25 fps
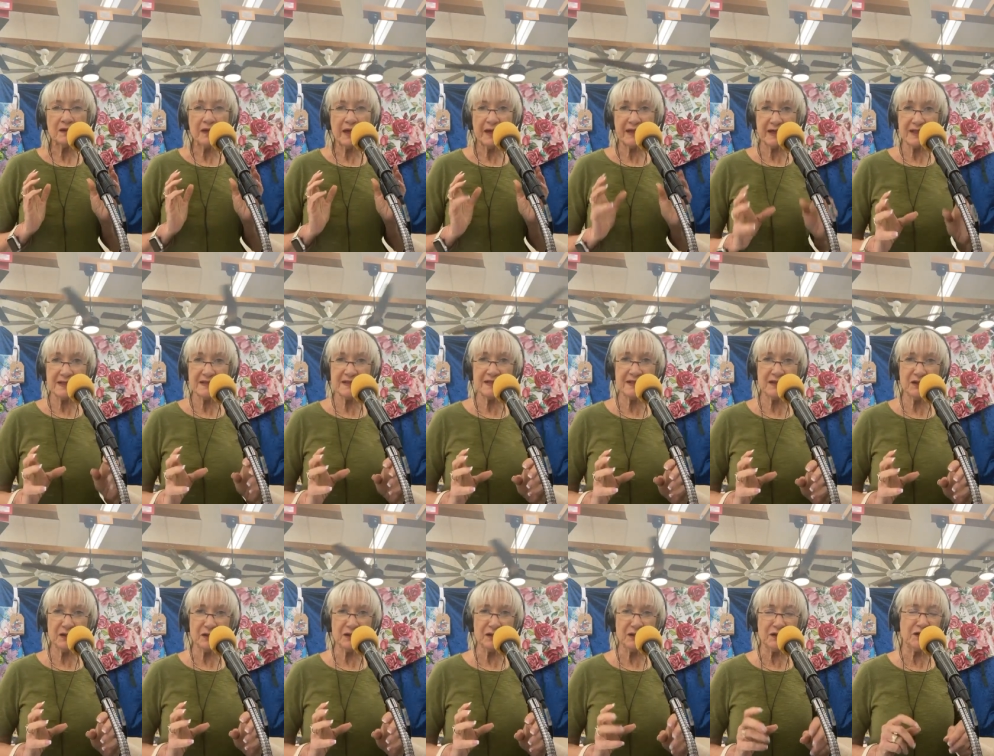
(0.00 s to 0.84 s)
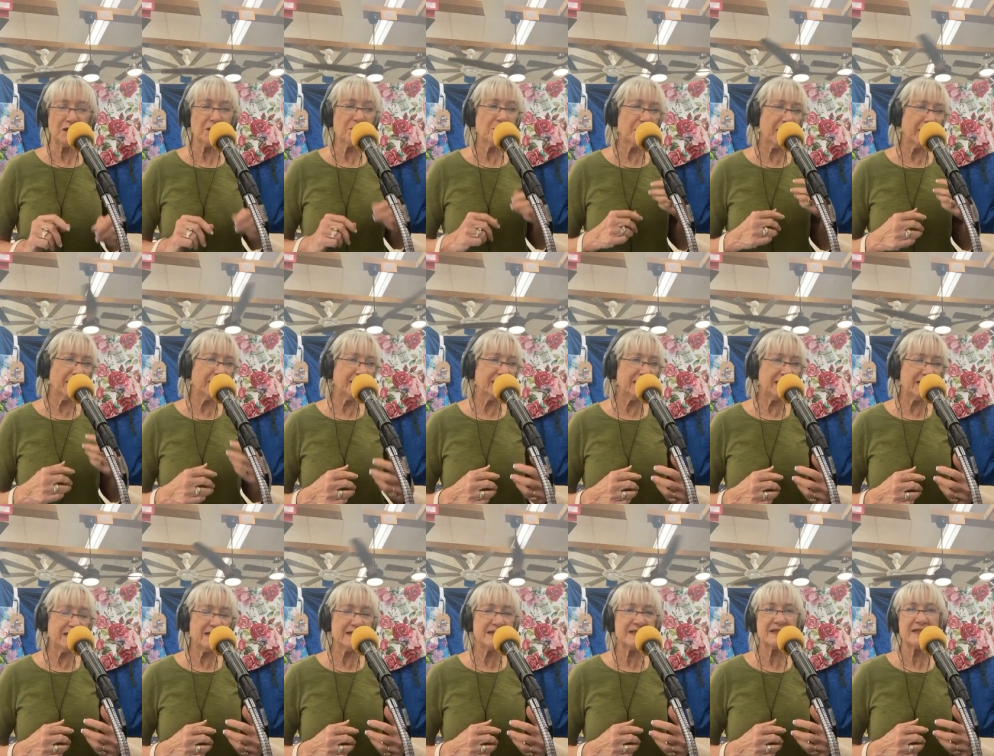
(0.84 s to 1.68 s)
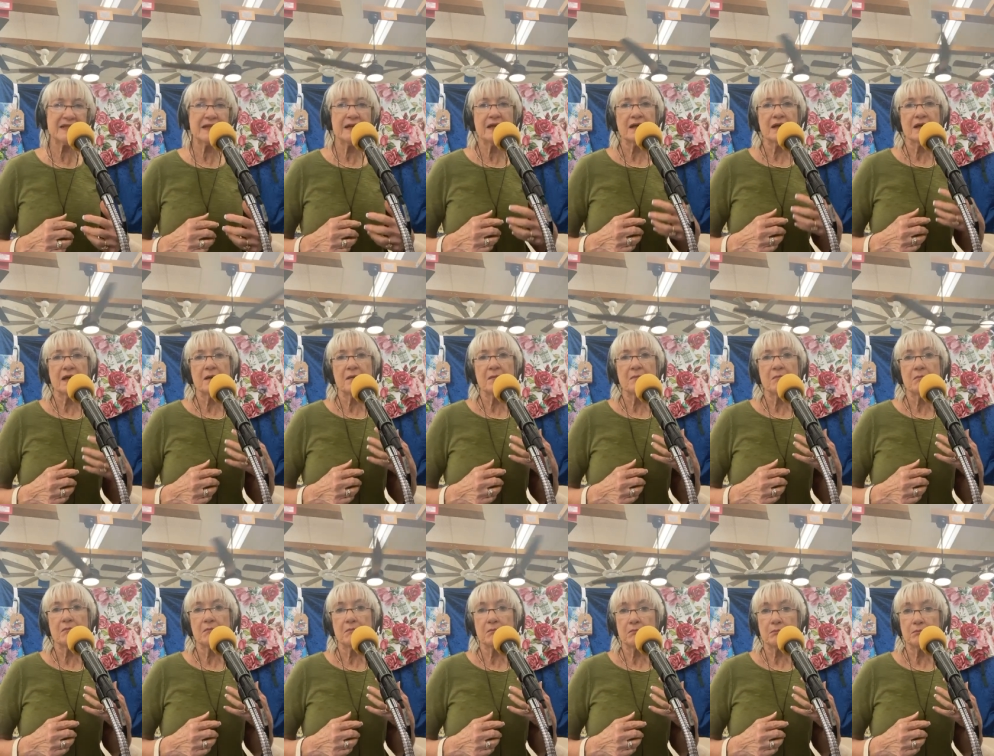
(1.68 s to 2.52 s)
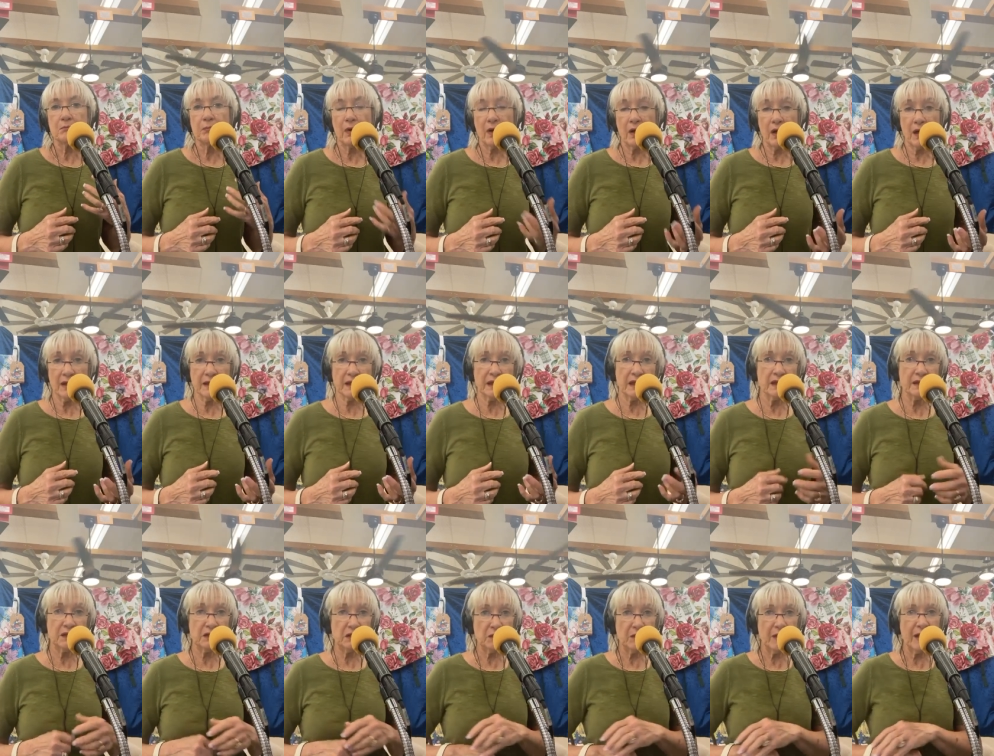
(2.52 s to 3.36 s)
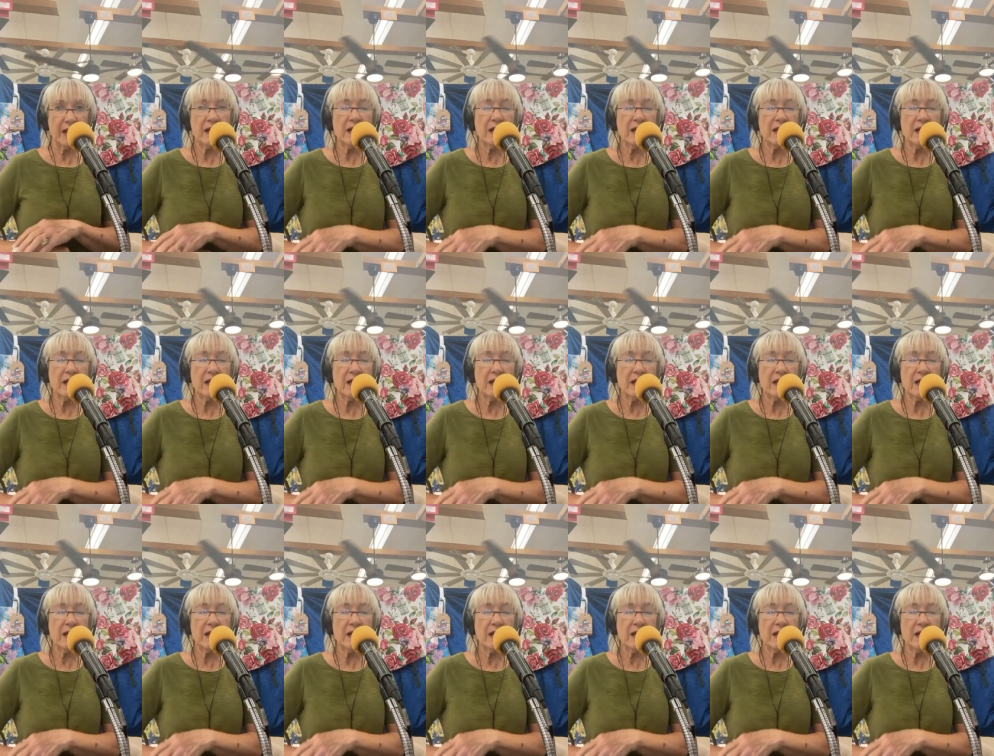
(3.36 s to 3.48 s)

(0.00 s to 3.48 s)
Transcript: like I said earlier, my niece bought a new